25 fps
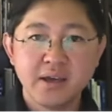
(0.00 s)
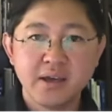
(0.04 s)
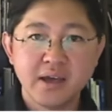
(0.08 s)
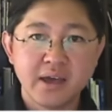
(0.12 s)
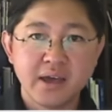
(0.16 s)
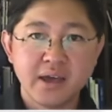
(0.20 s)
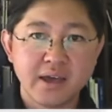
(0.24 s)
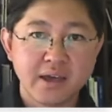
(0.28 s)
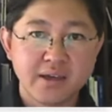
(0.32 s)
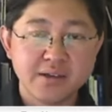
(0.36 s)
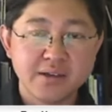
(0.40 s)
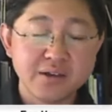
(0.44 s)

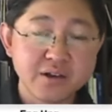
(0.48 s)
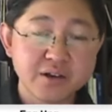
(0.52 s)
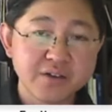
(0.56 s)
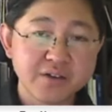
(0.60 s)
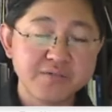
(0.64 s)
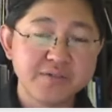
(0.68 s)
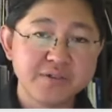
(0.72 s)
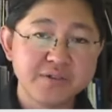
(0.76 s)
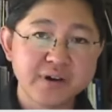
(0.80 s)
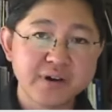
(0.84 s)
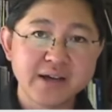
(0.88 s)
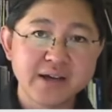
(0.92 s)
And you know,
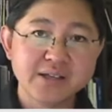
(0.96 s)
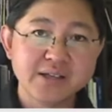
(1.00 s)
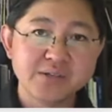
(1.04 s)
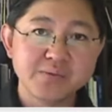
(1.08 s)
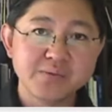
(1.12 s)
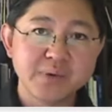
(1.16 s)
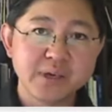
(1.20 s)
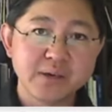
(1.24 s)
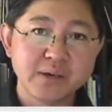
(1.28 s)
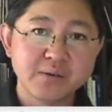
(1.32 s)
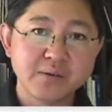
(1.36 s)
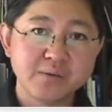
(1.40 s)
for us,
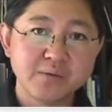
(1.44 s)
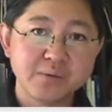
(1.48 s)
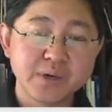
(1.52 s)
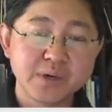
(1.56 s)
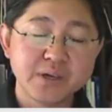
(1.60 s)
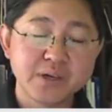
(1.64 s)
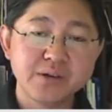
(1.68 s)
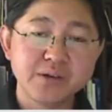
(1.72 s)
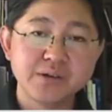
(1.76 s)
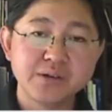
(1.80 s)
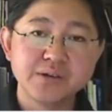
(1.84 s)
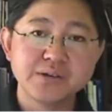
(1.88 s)
we we
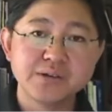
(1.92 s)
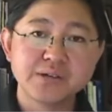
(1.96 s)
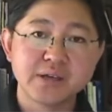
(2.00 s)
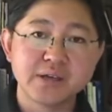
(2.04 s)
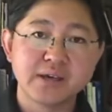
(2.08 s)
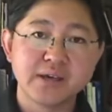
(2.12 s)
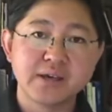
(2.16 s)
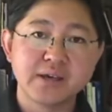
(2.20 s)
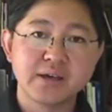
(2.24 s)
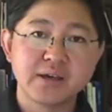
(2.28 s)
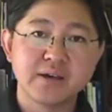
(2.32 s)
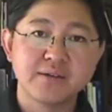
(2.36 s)
use
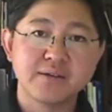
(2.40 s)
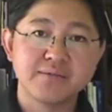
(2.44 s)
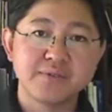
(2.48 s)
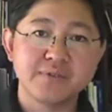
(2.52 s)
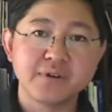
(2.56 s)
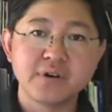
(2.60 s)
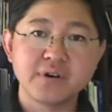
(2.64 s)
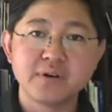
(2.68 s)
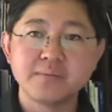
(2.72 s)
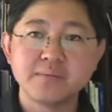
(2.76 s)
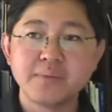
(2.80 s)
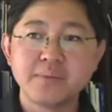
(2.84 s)
a, a
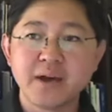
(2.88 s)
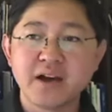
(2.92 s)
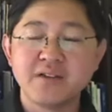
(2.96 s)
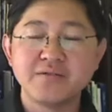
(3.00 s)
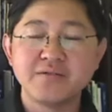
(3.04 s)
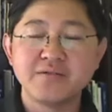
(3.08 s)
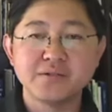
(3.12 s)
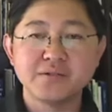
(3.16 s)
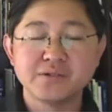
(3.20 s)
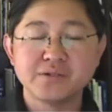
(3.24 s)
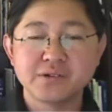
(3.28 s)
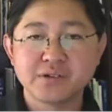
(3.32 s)
very
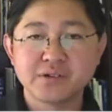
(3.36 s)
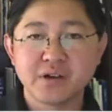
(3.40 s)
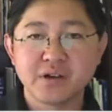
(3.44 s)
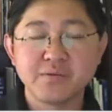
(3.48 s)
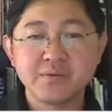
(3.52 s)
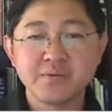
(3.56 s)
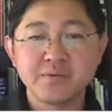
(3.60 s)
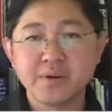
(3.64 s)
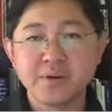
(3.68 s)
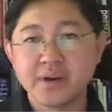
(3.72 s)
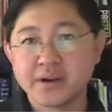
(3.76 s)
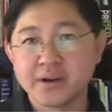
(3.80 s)
powerful
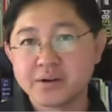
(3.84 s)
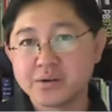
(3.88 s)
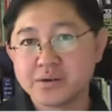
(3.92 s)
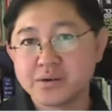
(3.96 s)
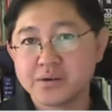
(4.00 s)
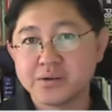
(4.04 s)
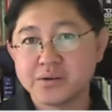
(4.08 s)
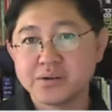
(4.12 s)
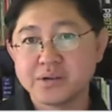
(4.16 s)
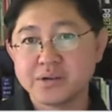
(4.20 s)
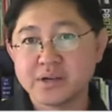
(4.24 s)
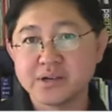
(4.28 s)
software
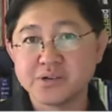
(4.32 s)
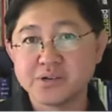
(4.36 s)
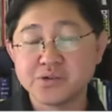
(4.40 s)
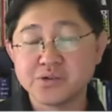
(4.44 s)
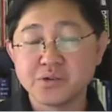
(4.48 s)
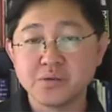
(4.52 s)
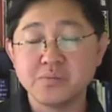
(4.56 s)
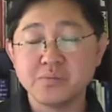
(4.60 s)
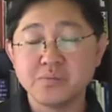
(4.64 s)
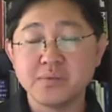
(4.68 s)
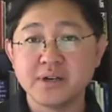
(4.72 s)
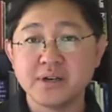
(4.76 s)
called uh,
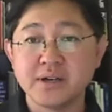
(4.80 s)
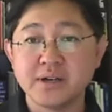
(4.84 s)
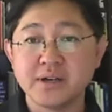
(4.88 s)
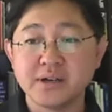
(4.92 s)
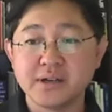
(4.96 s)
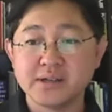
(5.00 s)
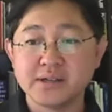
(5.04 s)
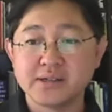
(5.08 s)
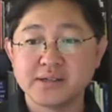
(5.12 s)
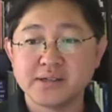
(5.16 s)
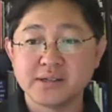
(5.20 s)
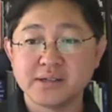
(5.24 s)
Joomla.
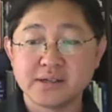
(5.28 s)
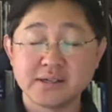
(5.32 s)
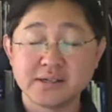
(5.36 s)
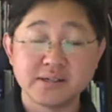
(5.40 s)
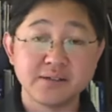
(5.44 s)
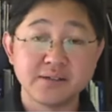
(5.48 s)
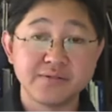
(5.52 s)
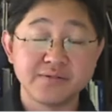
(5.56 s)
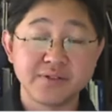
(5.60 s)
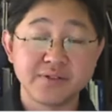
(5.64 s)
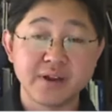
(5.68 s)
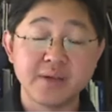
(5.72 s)
It's it's
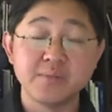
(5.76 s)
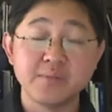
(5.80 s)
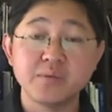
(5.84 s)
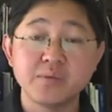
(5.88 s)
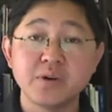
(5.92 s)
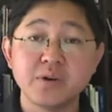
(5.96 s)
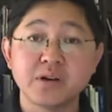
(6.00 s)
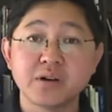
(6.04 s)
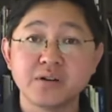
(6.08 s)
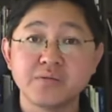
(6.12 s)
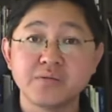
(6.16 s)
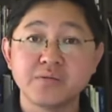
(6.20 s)
the
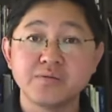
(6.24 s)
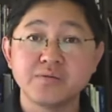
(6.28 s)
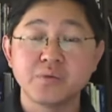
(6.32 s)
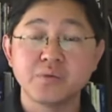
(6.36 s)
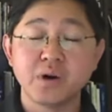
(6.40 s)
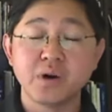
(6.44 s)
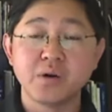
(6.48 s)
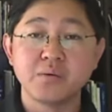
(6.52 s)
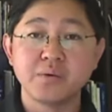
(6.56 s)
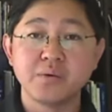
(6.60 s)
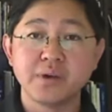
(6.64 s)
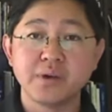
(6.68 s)
framework of
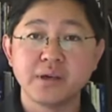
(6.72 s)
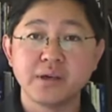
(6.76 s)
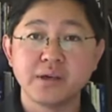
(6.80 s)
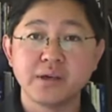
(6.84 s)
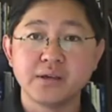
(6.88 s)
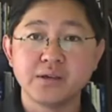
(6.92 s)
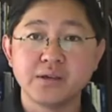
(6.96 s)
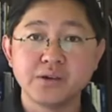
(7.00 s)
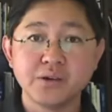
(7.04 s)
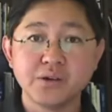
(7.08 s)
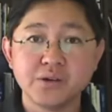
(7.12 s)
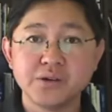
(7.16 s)
what we
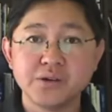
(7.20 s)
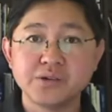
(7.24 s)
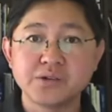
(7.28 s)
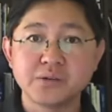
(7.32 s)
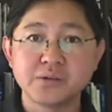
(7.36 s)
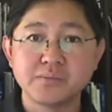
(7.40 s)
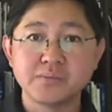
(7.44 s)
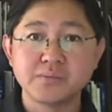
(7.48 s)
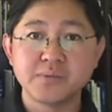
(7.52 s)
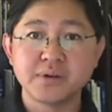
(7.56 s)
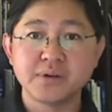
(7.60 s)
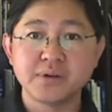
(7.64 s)
use
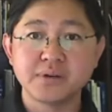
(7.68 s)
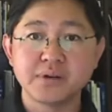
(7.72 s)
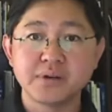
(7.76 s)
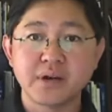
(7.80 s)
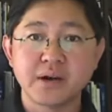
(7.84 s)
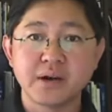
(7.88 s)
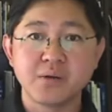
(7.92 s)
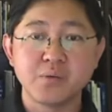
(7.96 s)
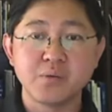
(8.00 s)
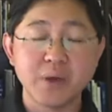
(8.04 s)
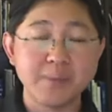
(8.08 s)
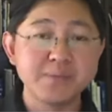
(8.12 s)
to build
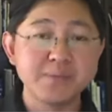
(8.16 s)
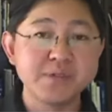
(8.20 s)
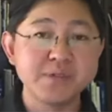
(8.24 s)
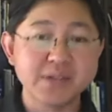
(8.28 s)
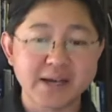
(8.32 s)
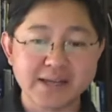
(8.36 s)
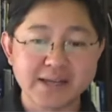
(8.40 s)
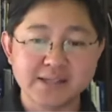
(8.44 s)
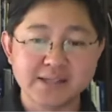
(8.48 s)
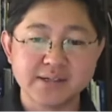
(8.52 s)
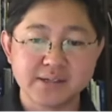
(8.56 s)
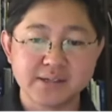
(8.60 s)
our
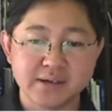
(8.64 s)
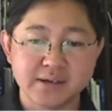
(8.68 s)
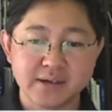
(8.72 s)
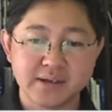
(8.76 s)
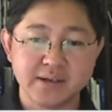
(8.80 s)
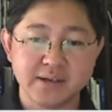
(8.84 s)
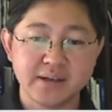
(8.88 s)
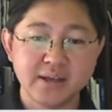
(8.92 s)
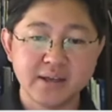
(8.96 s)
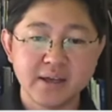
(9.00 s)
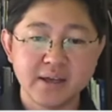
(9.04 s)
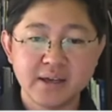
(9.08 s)
websites
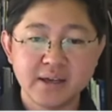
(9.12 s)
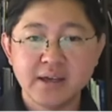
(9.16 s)
on.